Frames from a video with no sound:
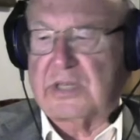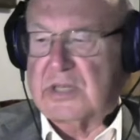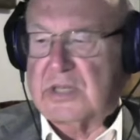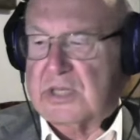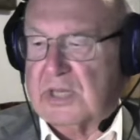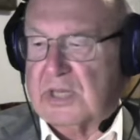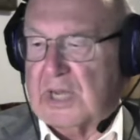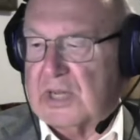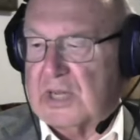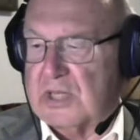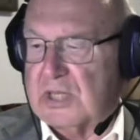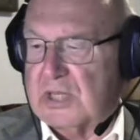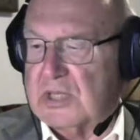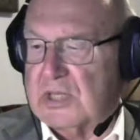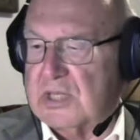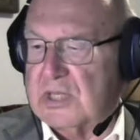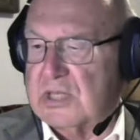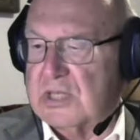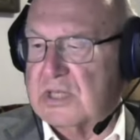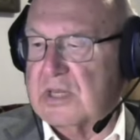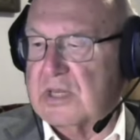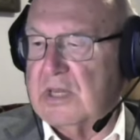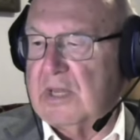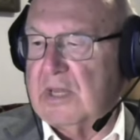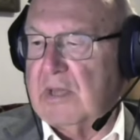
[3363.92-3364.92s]

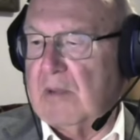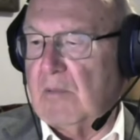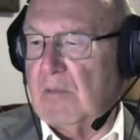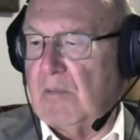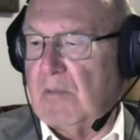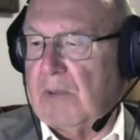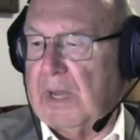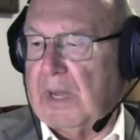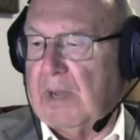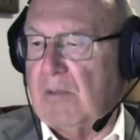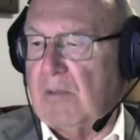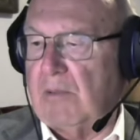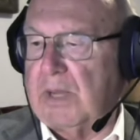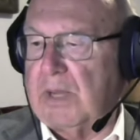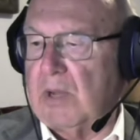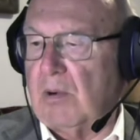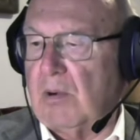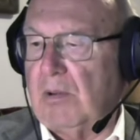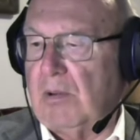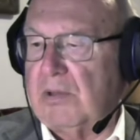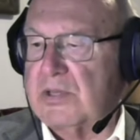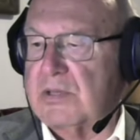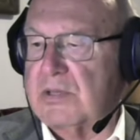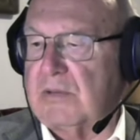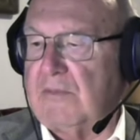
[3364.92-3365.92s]
discussions, where we
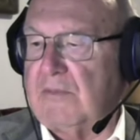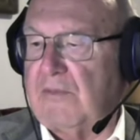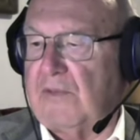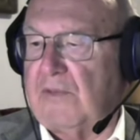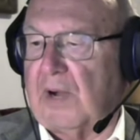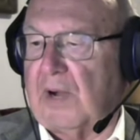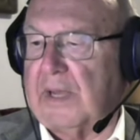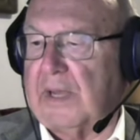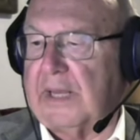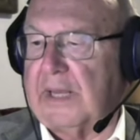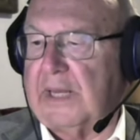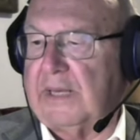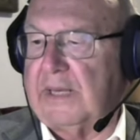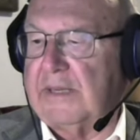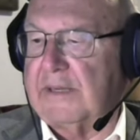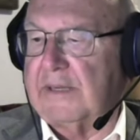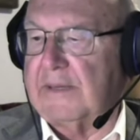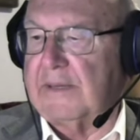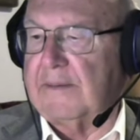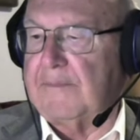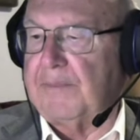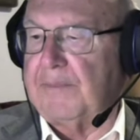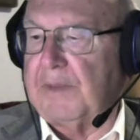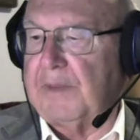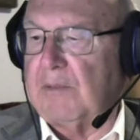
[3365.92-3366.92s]
also find
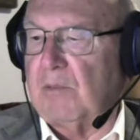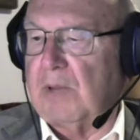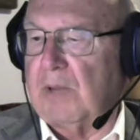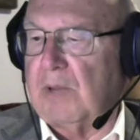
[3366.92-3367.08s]
the